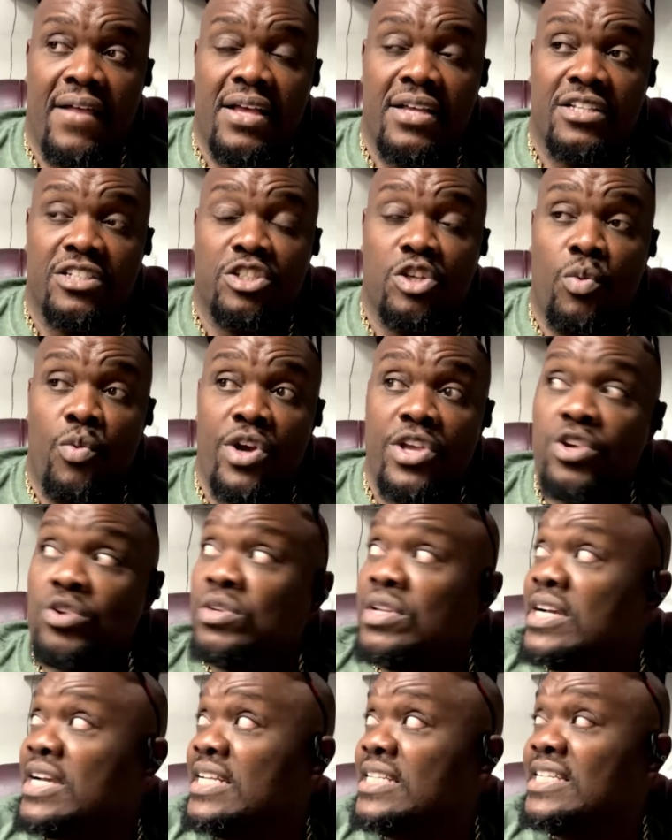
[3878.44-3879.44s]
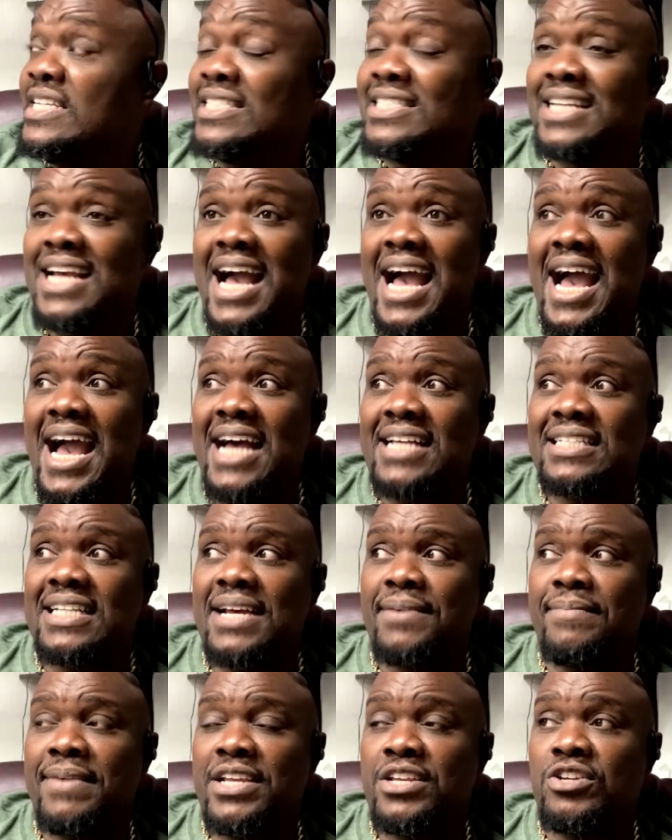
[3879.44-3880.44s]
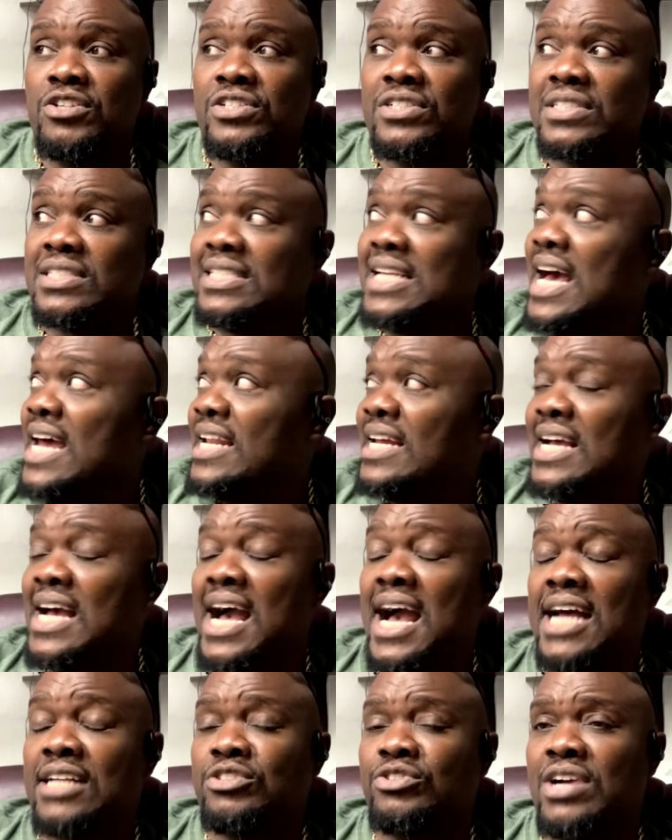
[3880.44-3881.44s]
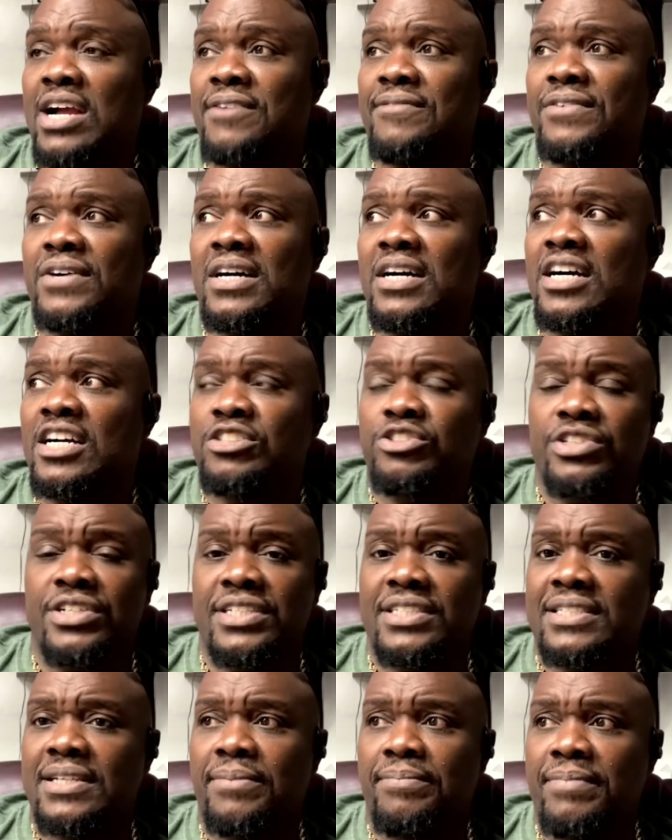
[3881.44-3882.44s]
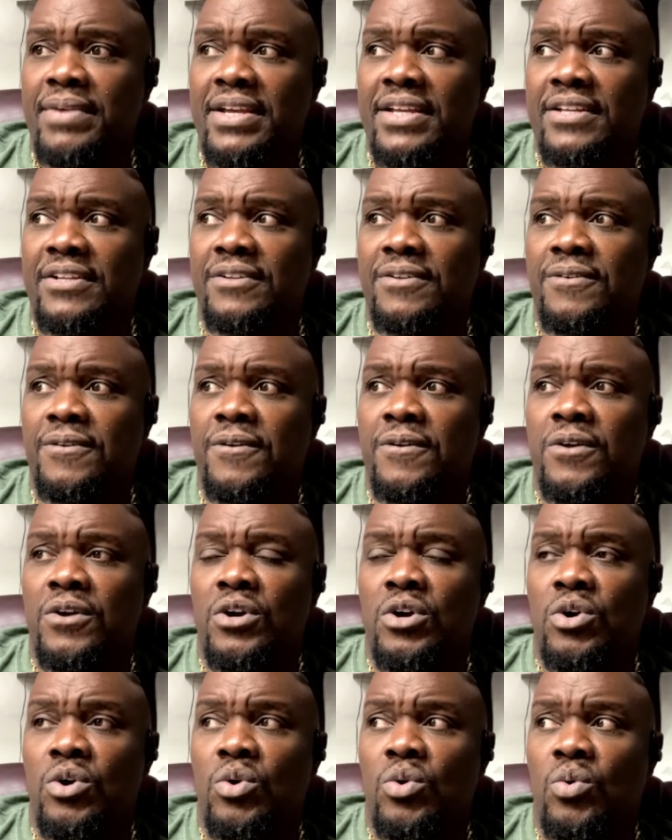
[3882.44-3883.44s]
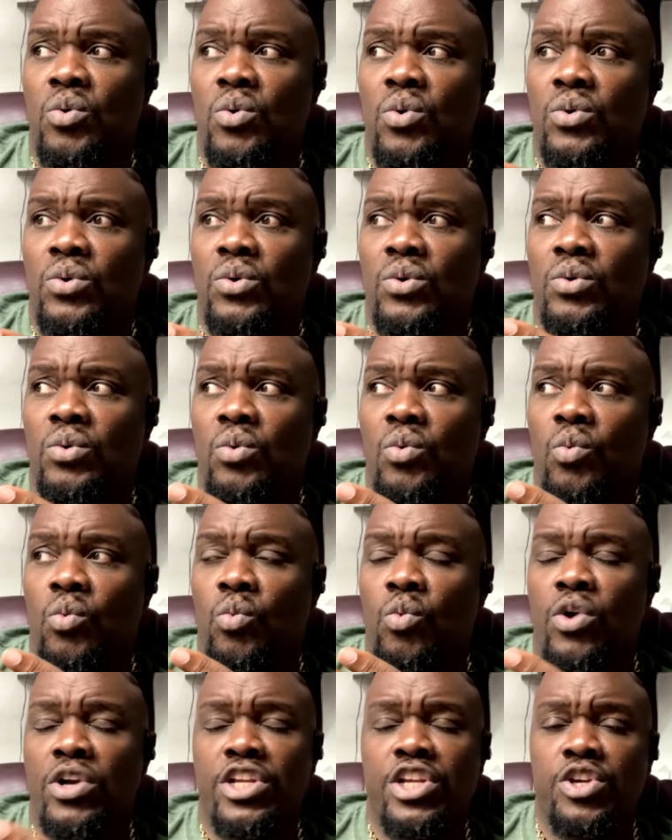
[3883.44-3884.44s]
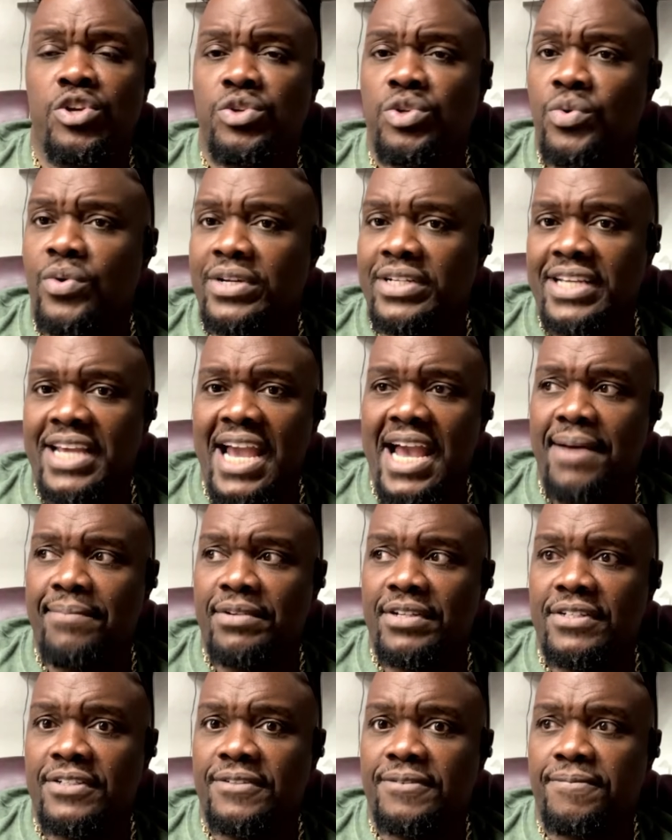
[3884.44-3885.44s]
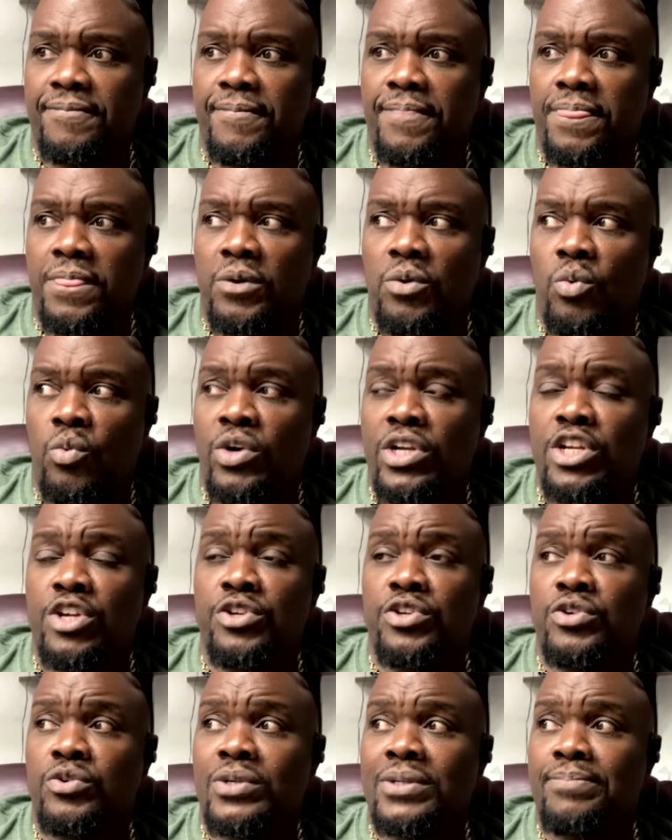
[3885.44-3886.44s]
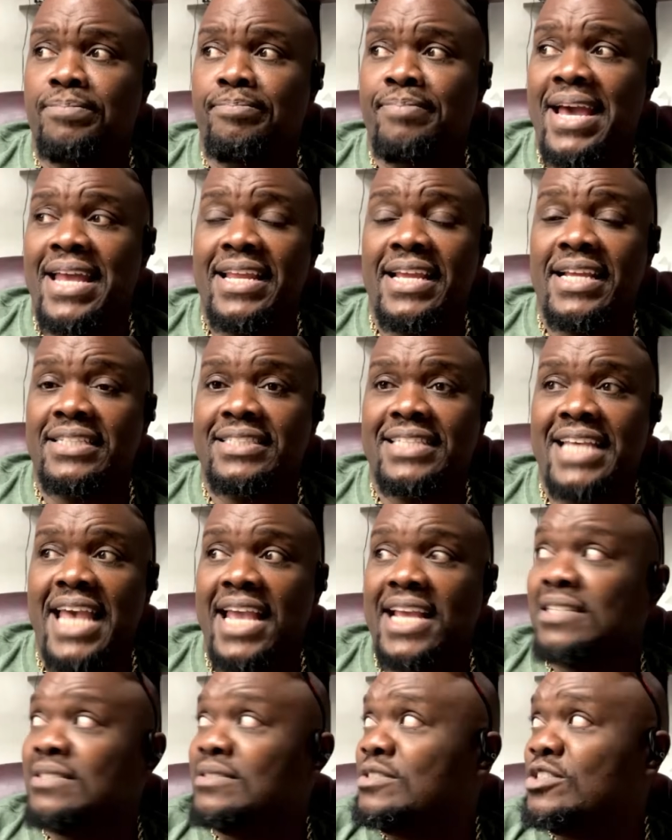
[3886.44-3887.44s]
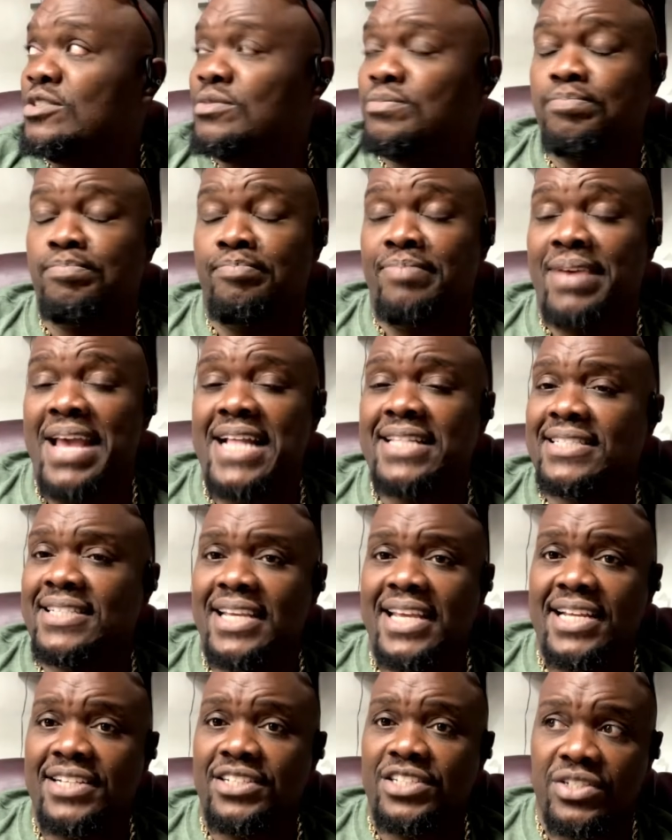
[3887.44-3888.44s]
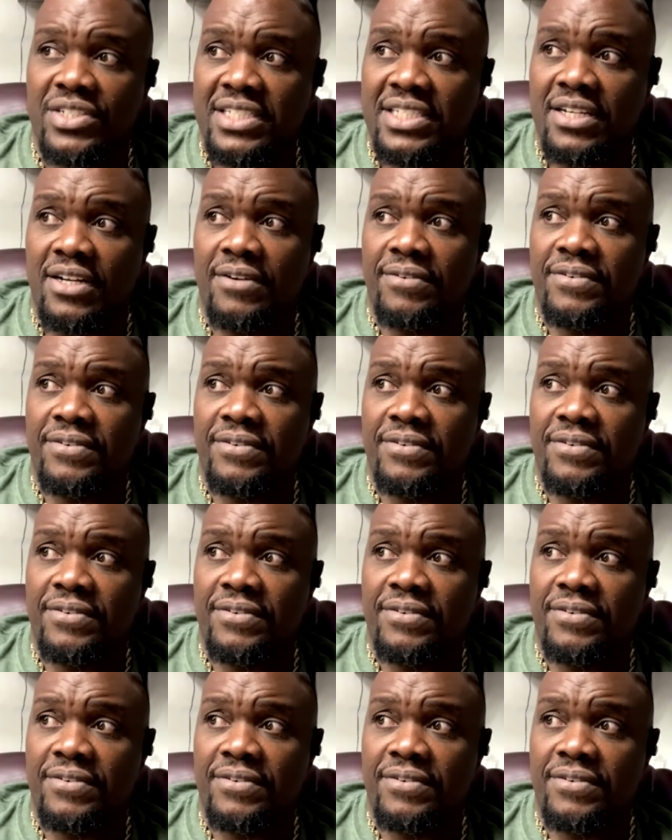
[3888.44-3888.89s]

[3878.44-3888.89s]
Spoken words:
So you look at these guys like, man, you just signed a contract for 100 and something million. What are you doing gambling? What are you doing betting, taking bets against yourself?